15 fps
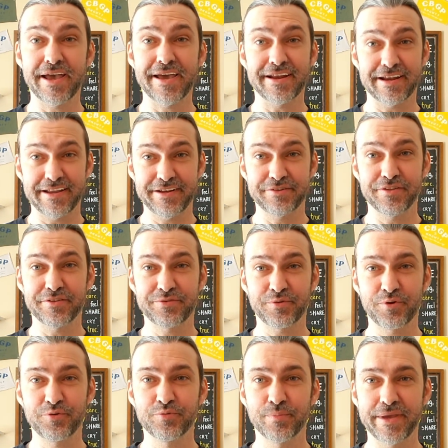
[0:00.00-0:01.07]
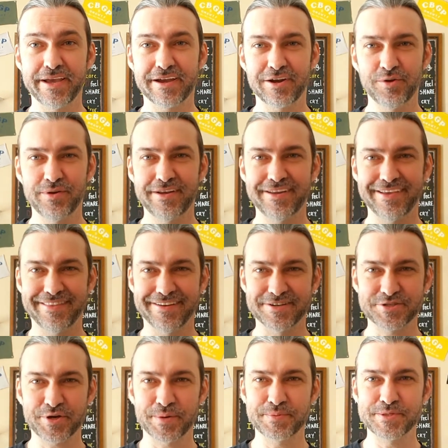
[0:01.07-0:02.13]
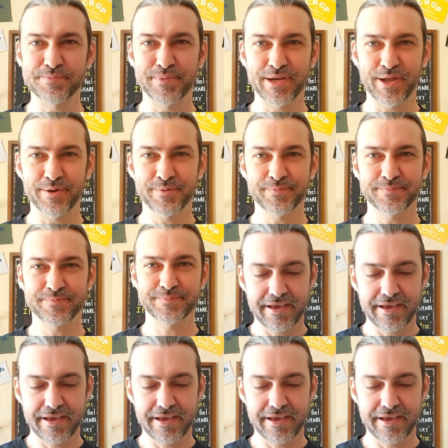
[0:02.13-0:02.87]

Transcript: and a link to the source will be included in the description below.